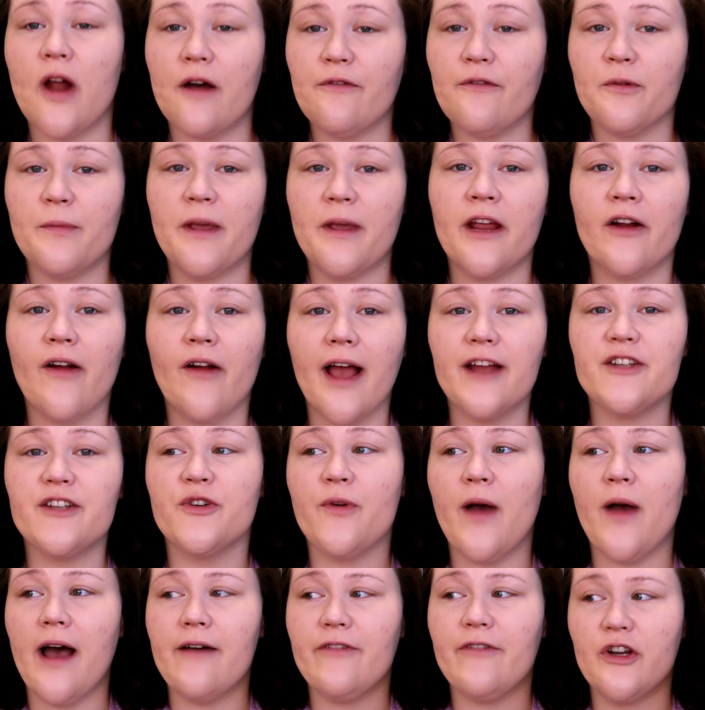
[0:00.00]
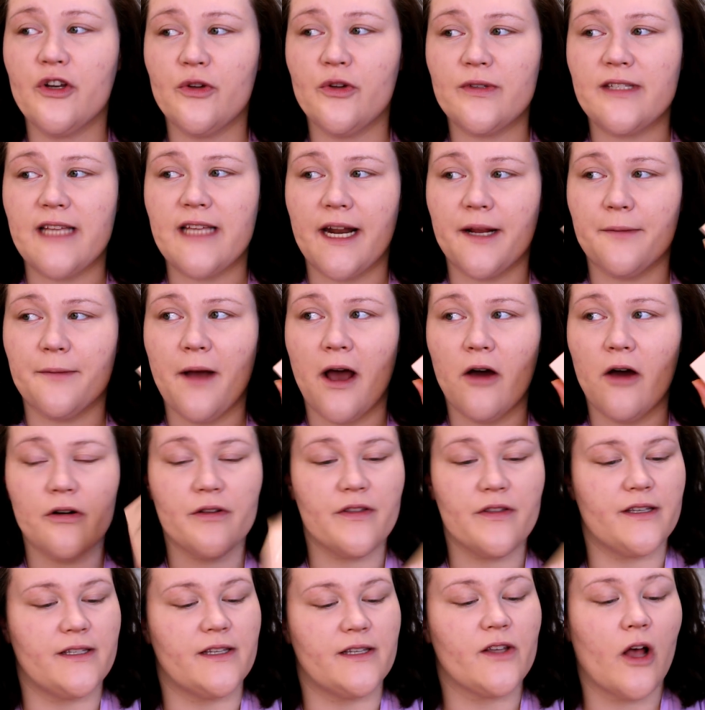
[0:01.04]
now from here, I do have a new setting powder.
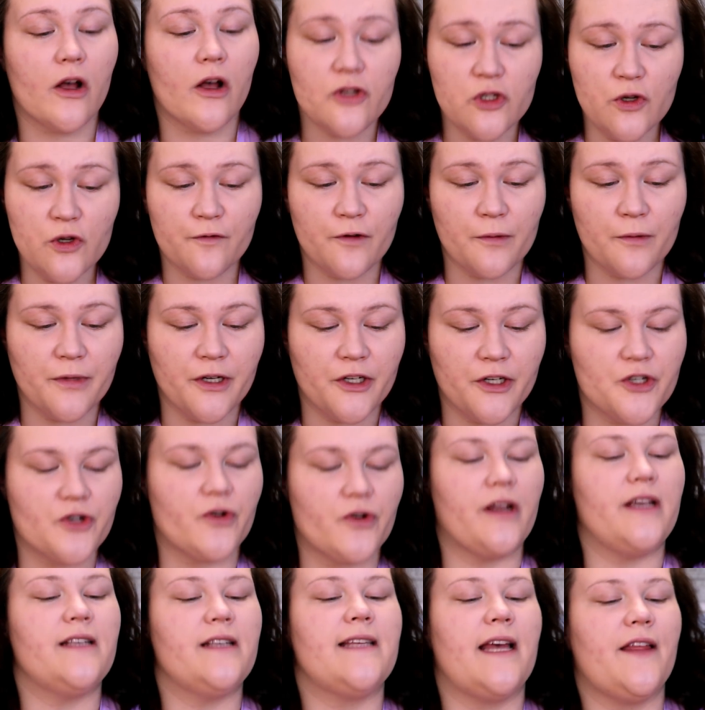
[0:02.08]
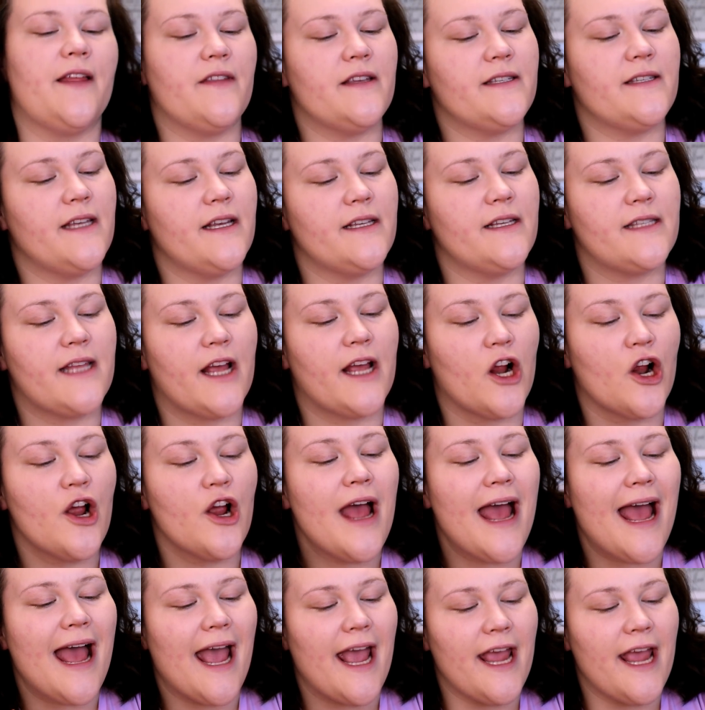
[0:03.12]
This is also from Catrice, and this is their
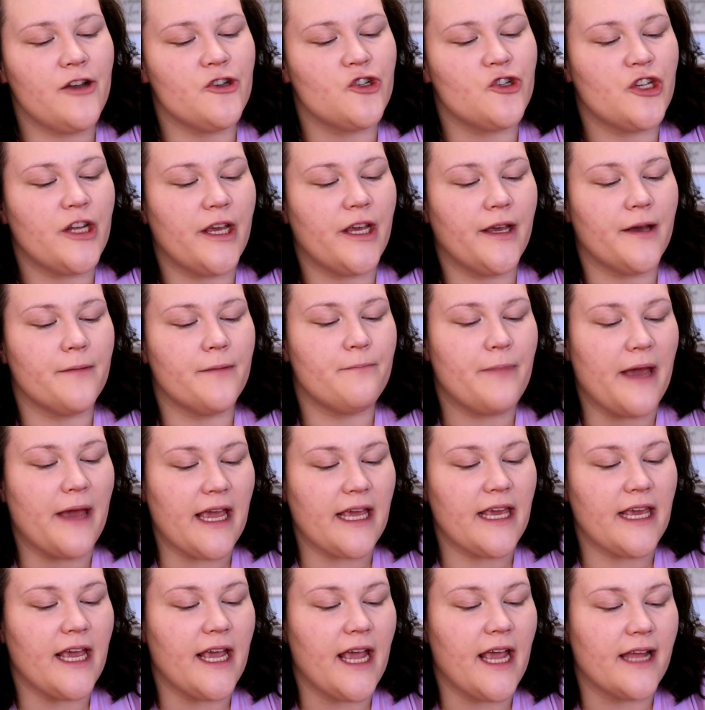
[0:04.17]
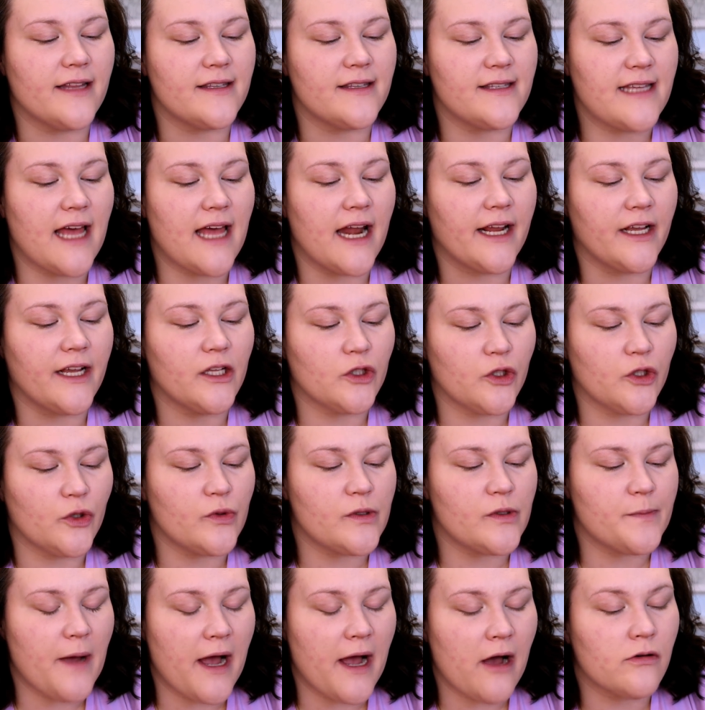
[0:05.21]
HD Baking and Setting
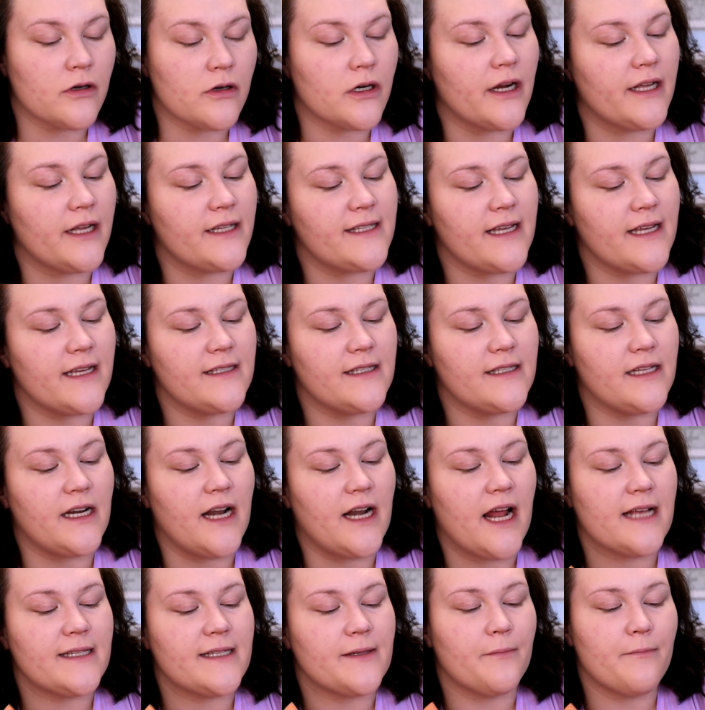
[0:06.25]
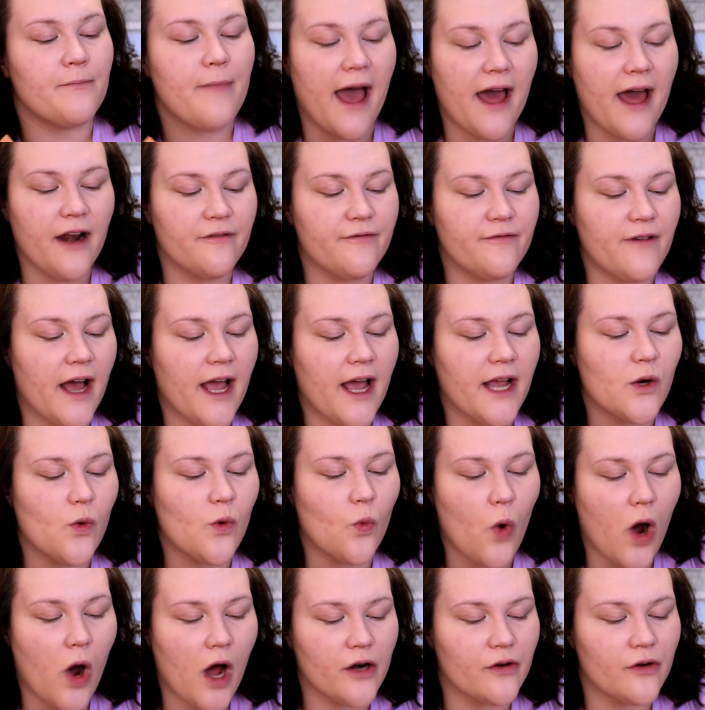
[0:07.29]
Loose Powder. It says that it has a mattifying,
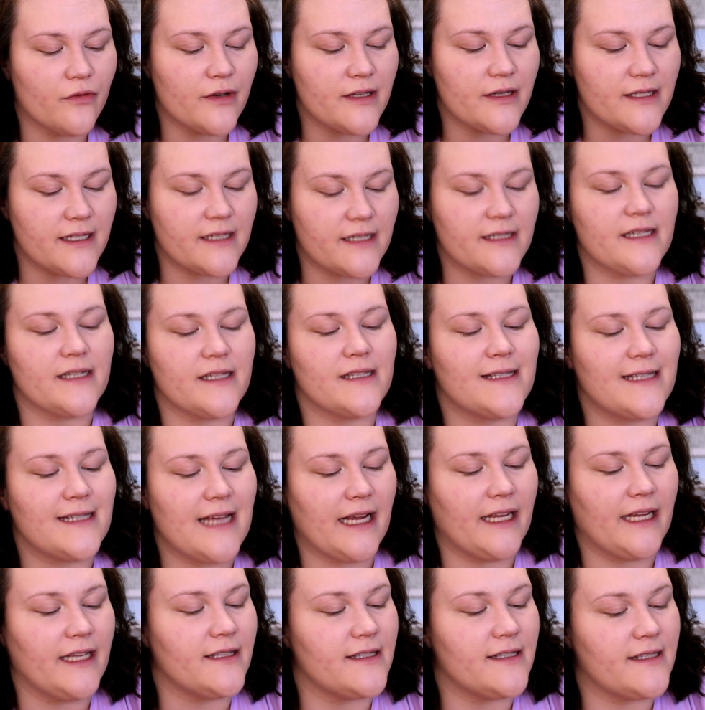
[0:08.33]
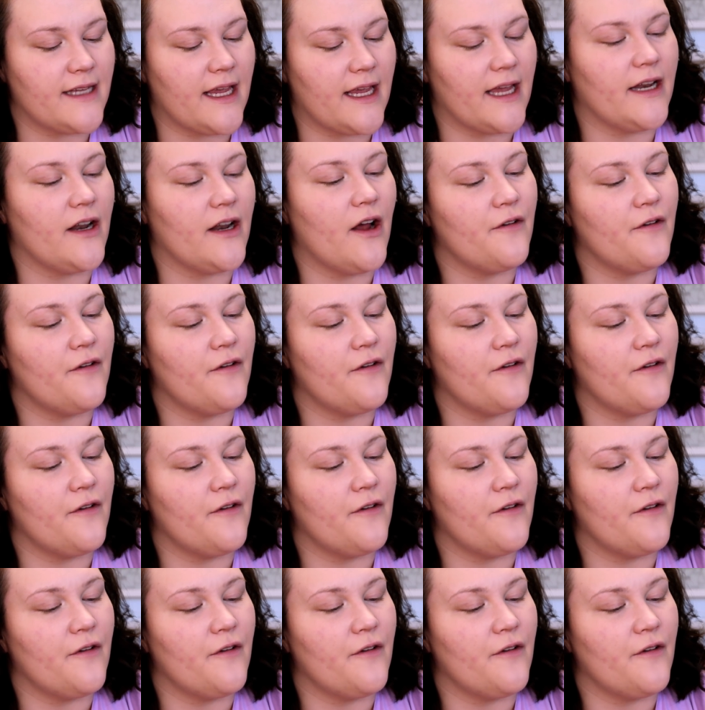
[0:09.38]
water-resistant second skin